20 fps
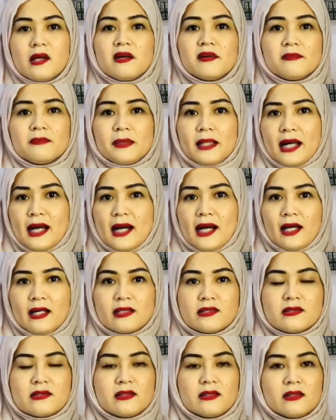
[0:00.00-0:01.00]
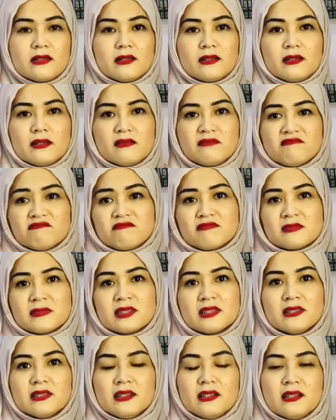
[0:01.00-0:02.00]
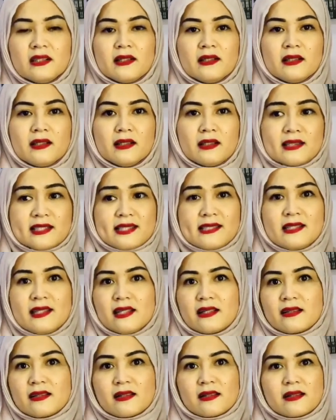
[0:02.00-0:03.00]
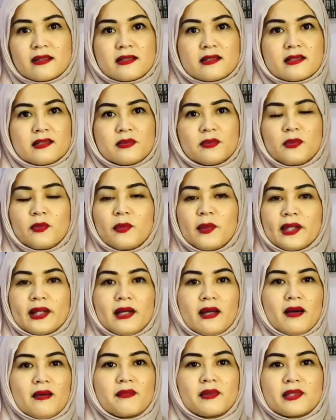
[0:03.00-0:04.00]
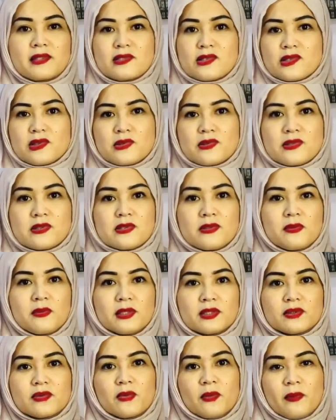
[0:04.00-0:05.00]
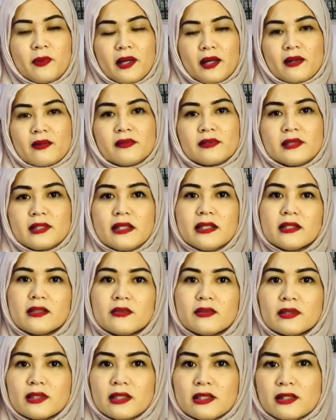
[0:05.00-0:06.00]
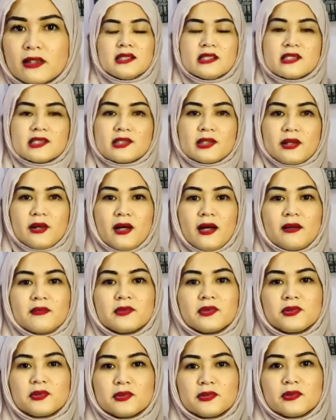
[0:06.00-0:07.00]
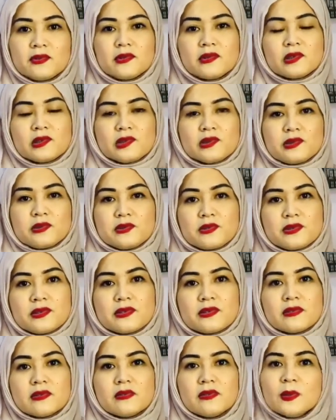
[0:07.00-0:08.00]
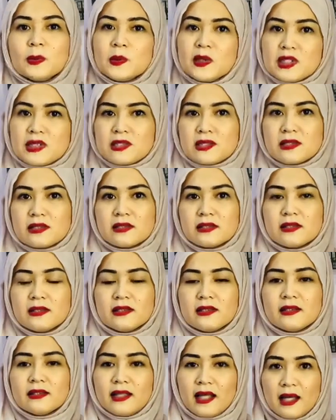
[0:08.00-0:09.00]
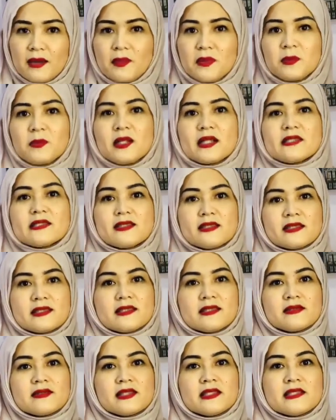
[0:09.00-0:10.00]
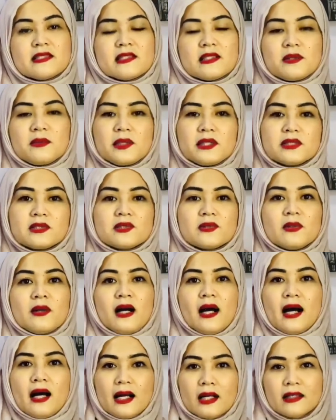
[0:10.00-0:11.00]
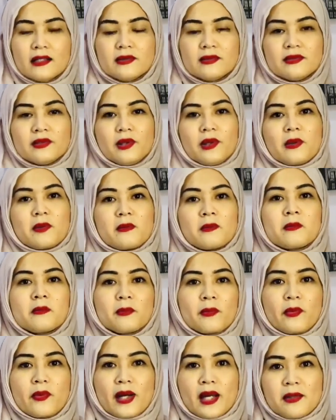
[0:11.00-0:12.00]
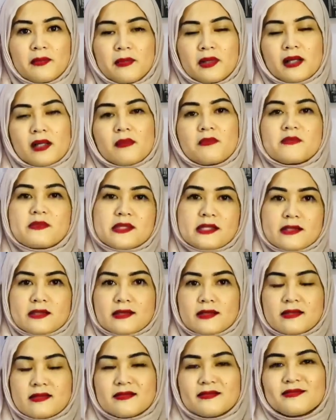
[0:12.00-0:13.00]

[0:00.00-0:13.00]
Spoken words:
flats, sneakers, or whatever the shoes you want to wear on that. So you have to choose which type of accessories you want to add on your primary piece.